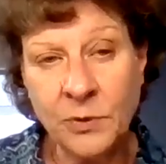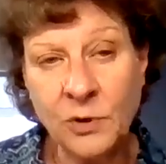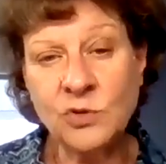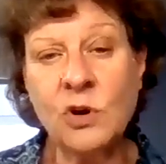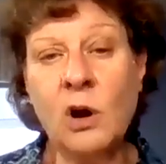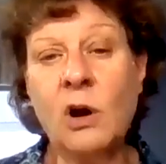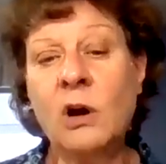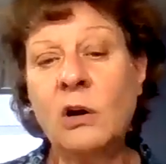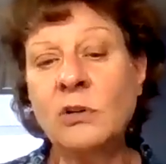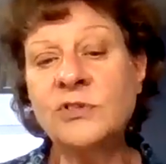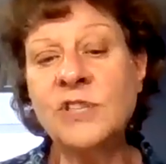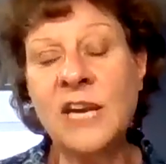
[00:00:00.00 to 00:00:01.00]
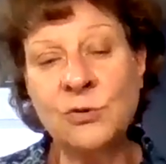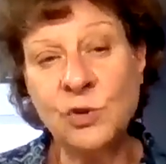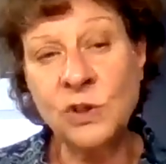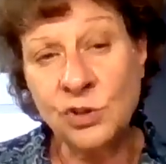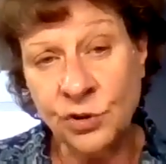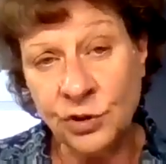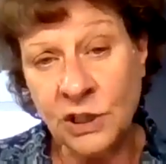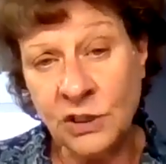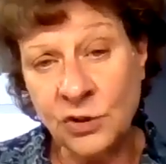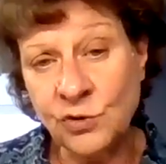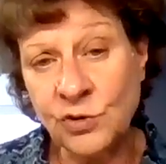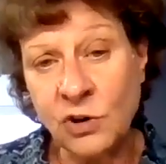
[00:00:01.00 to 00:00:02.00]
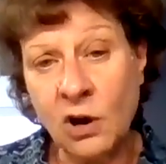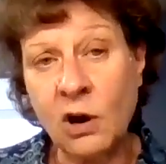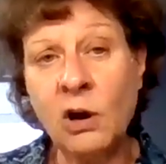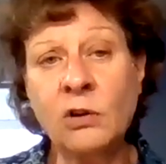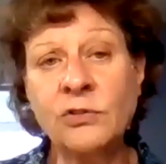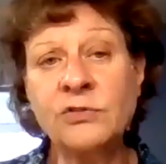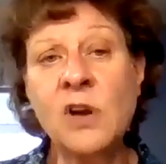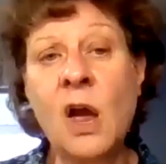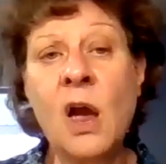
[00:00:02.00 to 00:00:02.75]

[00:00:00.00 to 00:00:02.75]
those calls and returning those calls.